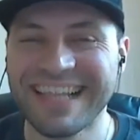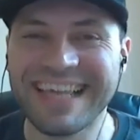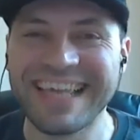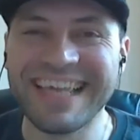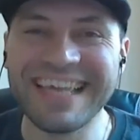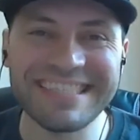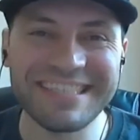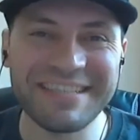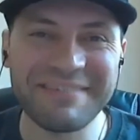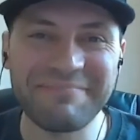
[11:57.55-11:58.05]

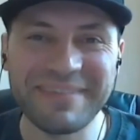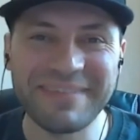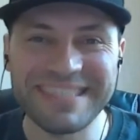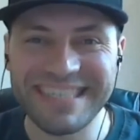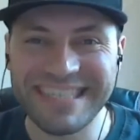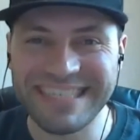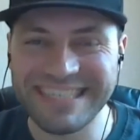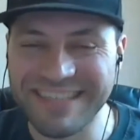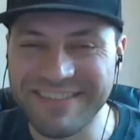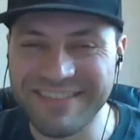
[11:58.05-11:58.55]
He's the
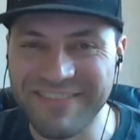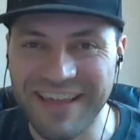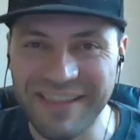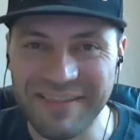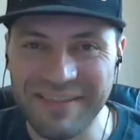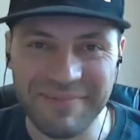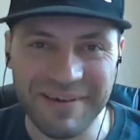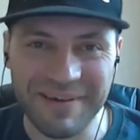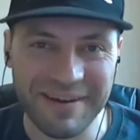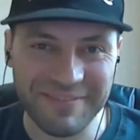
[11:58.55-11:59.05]
business
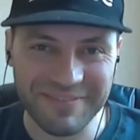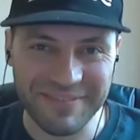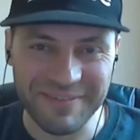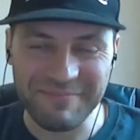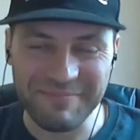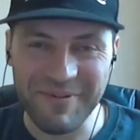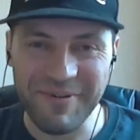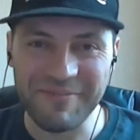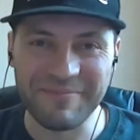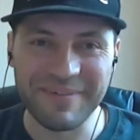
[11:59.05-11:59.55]
developer of the
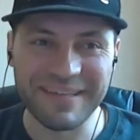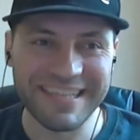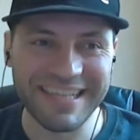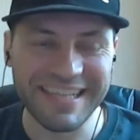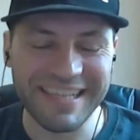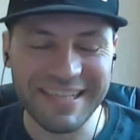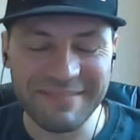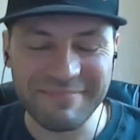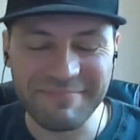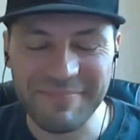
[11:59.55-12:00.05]
movement
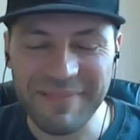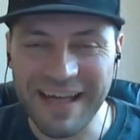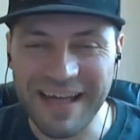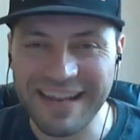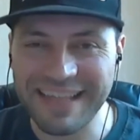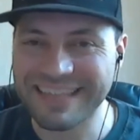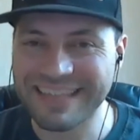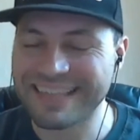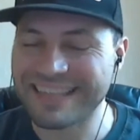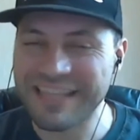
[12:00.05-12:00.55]
Clean
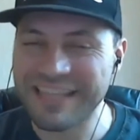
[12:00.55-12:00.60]
Planet.